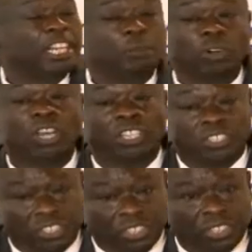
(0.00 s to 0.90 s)
Edible
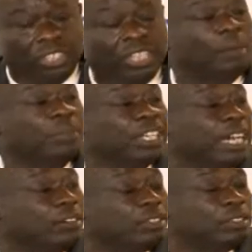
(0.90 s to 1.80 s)
oils
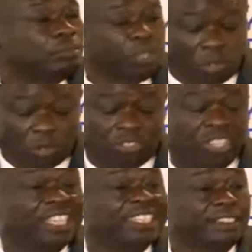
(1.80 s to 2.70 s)
coming down
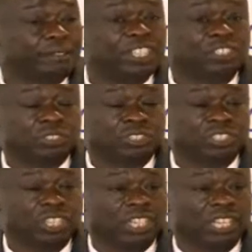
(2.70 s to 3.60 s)
because the
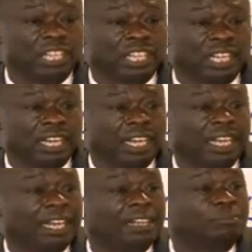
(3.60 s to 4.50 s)
interventions
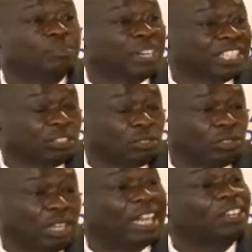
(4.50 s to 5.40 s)
are
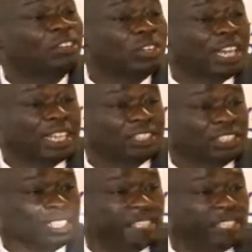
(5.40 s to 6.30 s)
practical and long
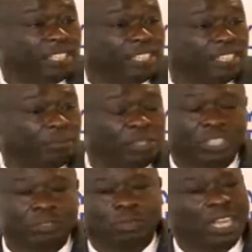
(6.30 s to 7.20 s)
lasting.
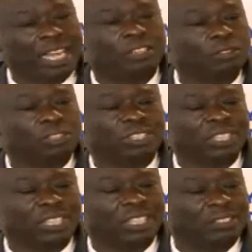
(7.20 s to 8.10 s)
But you cannot